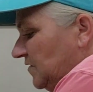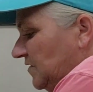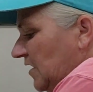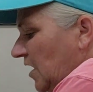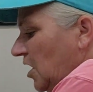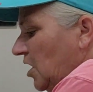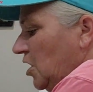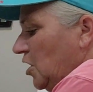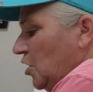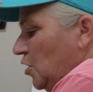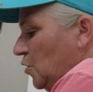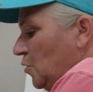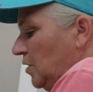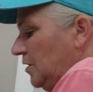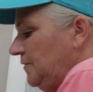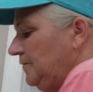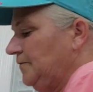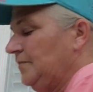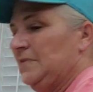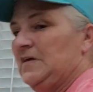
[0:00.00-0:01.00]

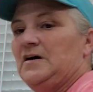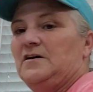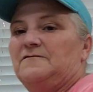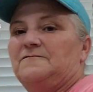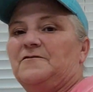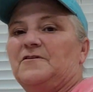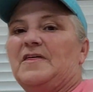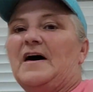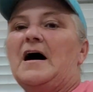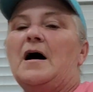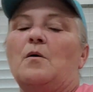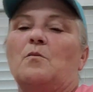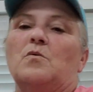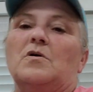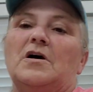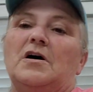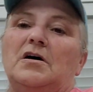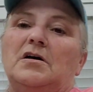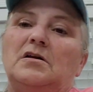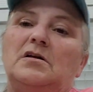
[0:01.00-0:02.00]
So for that
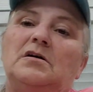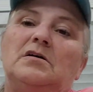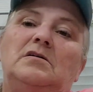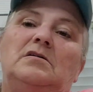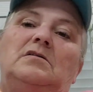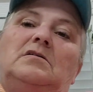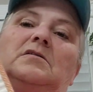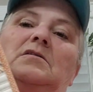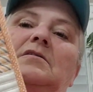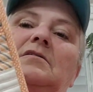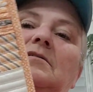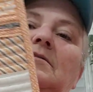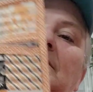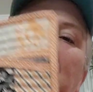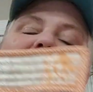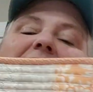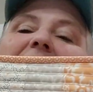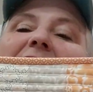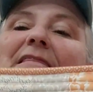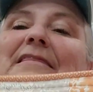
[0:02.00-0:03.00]
one,
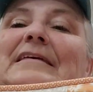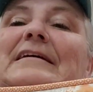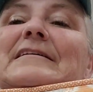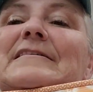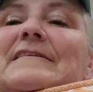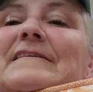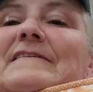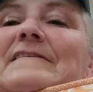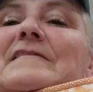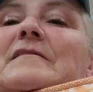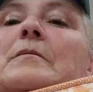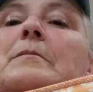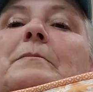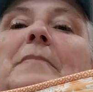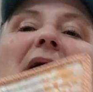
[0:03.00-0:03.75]
this is the